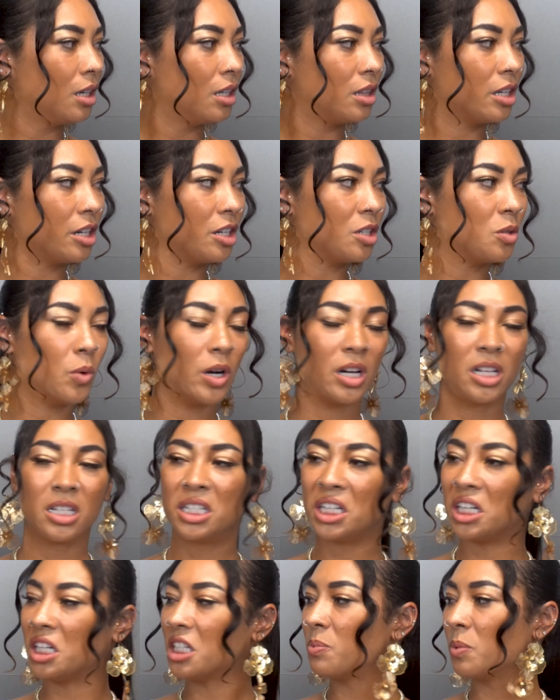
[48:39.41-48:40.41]
There's one in
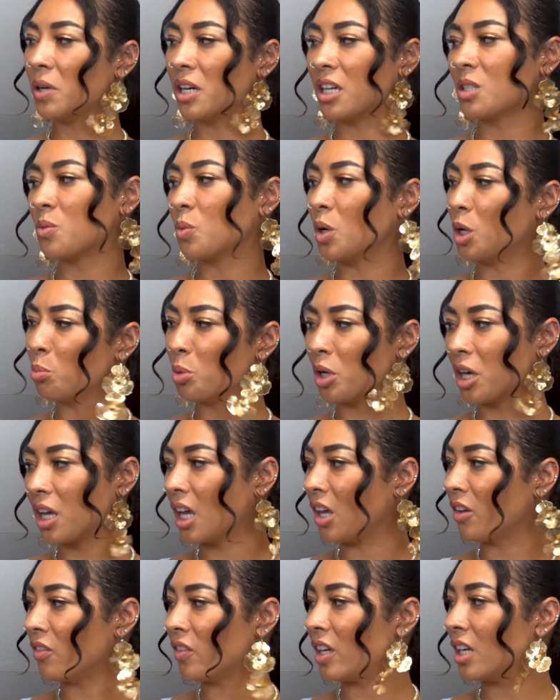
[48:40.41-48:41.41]
Sandy Springs, one in
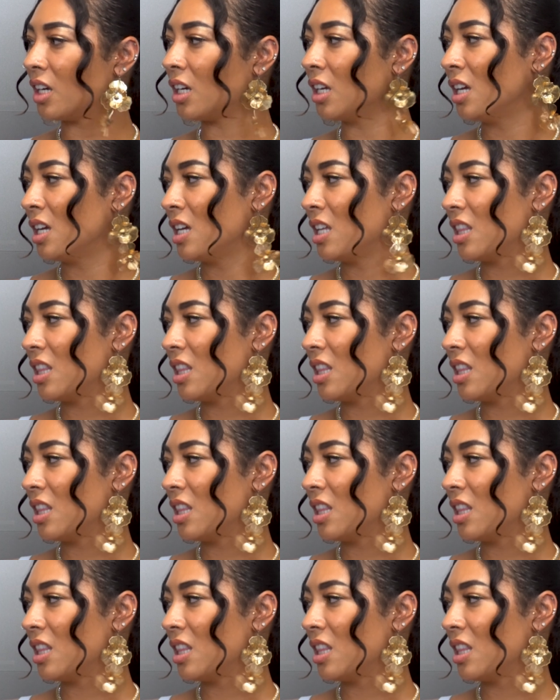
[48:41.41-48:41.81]
Brookhaven.